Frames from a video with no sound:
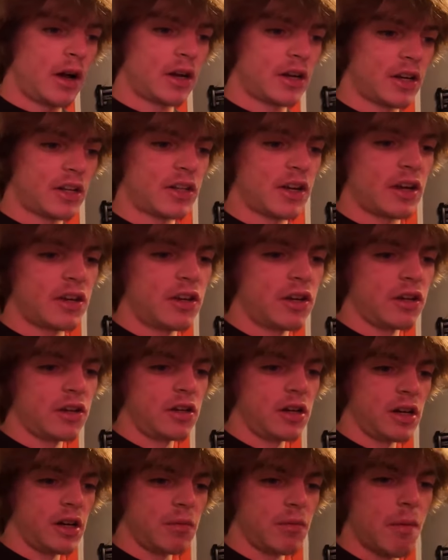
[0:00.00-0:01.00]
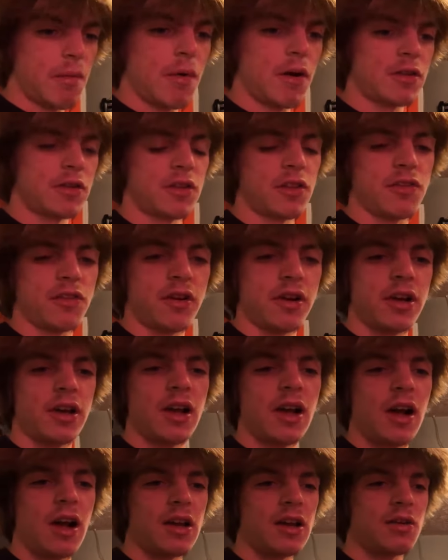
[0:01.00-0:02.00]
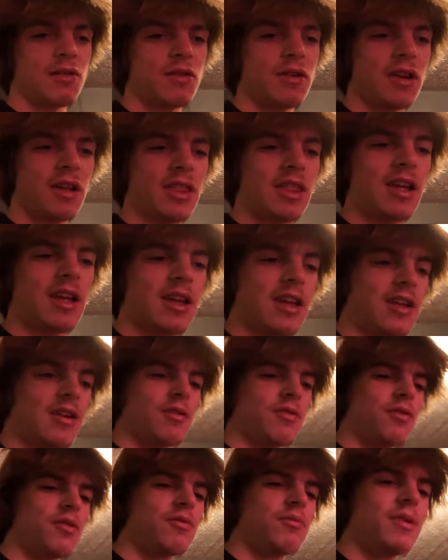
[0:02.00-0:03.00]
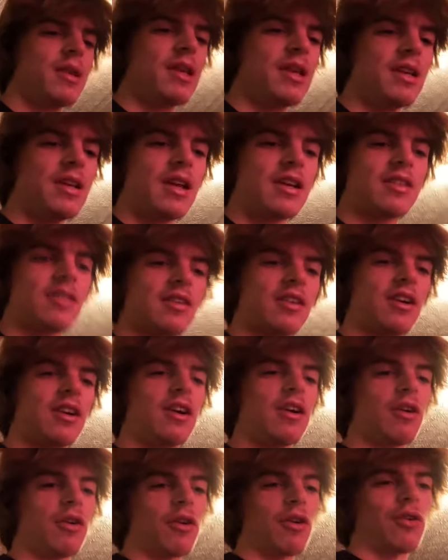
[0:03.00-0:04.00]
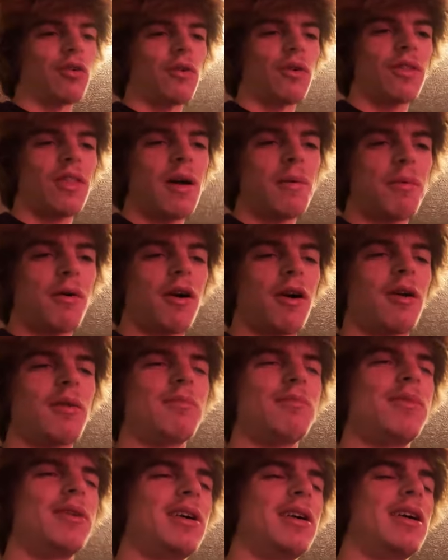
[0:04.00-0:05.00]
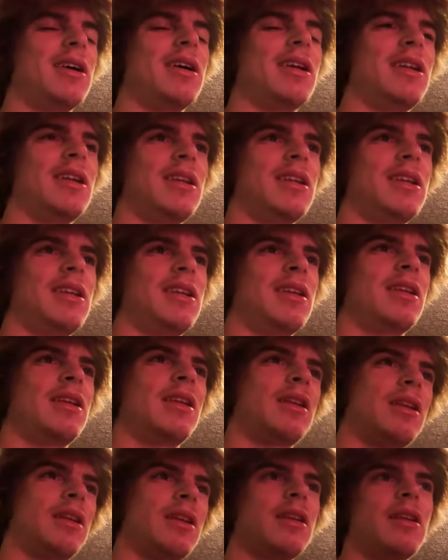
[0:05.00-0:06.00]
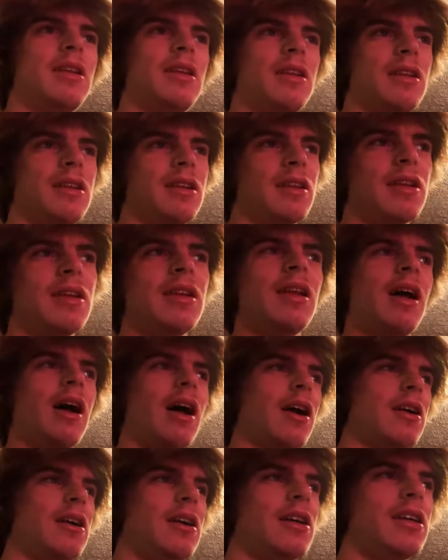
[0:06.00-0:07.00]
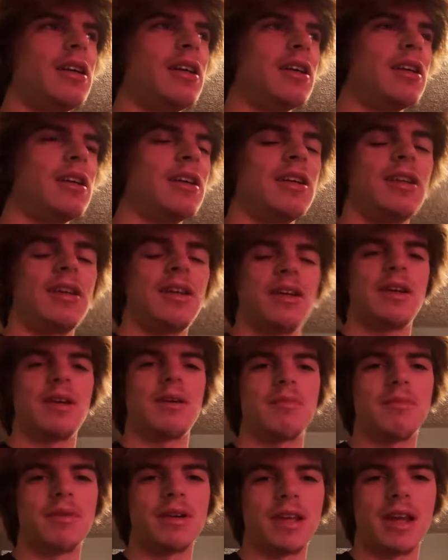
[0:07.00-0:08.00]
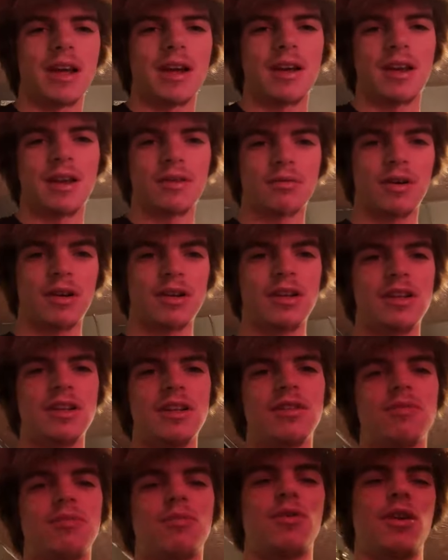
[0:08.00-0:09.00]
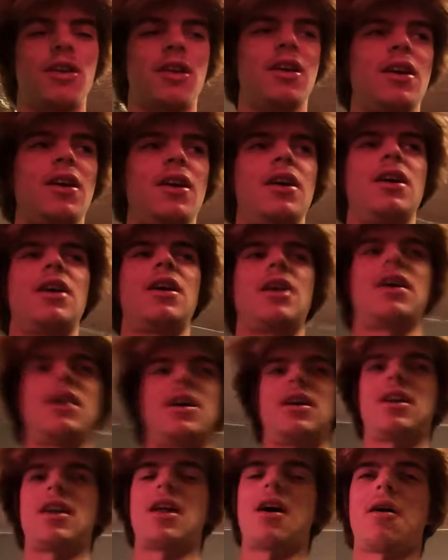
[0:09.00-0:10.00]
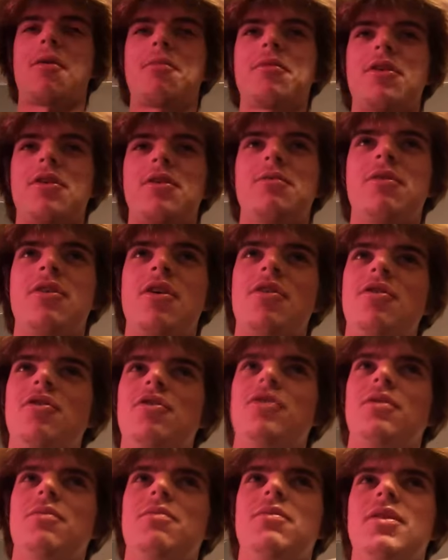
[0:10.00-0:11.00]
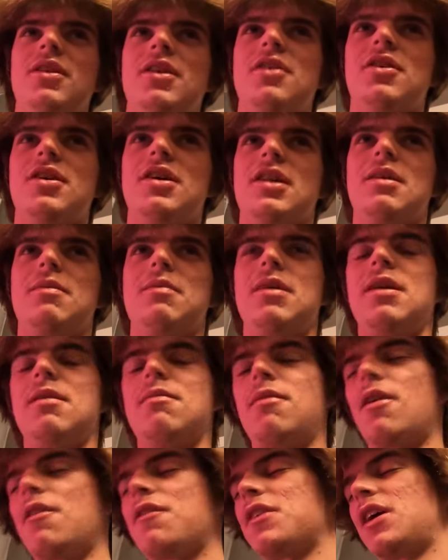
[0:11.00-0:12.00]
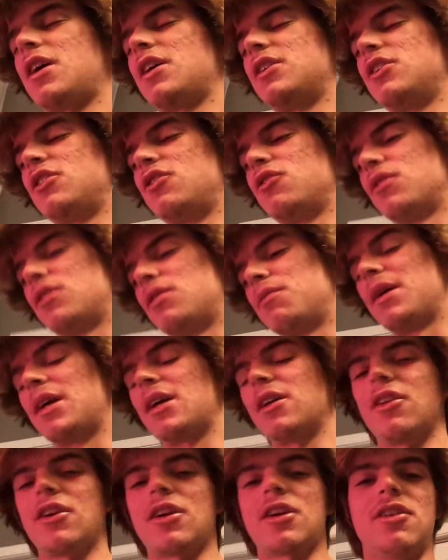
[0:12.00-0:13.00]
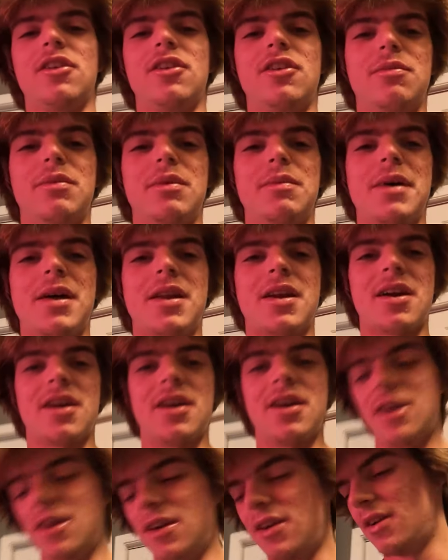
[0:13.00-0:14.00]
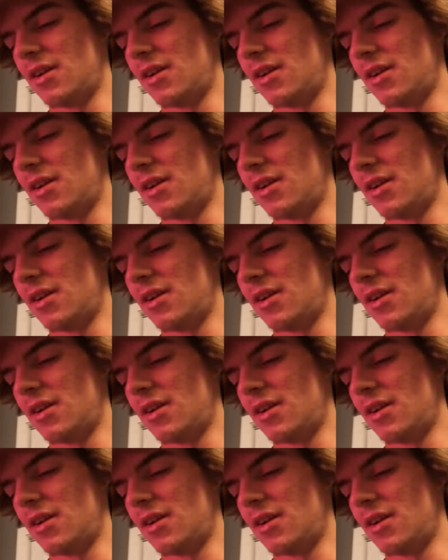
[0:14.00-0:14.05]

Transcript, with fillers: I just got done cleaning my Mazda 3. I didn't really think it would be necessary to record that part, but I cleaned it. But yeah, that's what I did this morning. And now I'm going to go do some little EDB modification to it to make it look a little bit better.